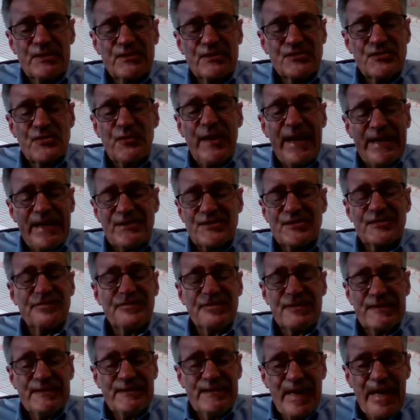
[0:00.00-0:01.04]
So as of
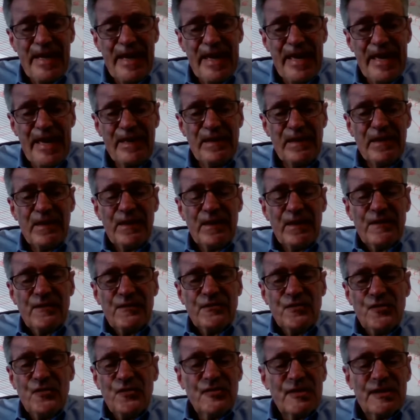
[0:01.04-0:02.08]
today,
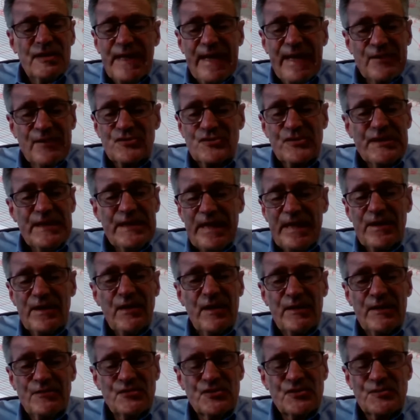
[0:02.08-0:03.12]
you can actually get on
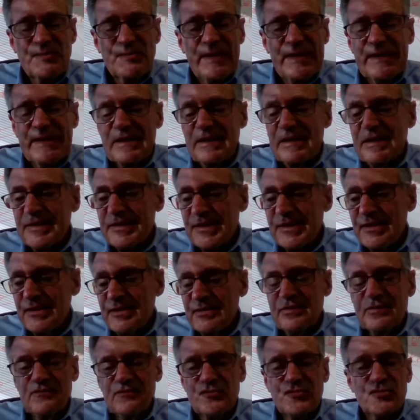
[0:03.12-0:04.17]
just by clicking
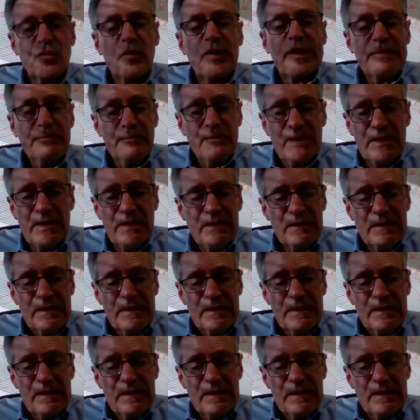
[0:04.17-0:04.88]
join me,